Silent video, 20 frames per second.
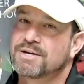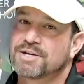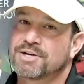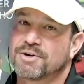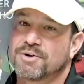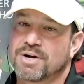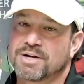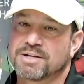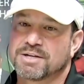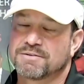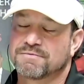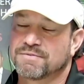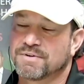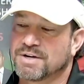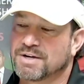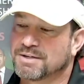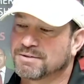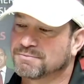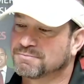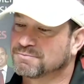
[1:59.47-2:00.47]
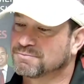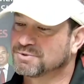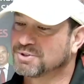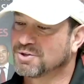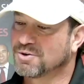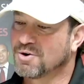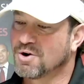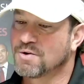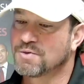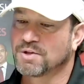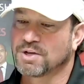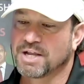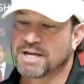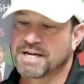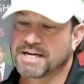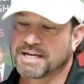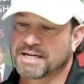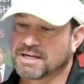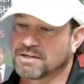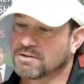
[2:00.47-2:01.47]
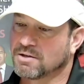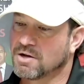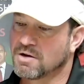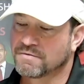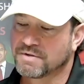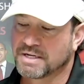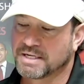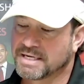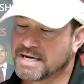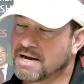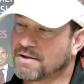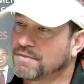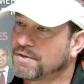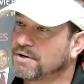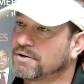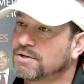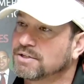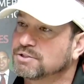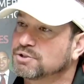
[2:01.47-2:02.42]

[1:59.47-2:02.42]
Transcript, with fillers: you know, I live, uh, you know, on the lake, and I love getting out there and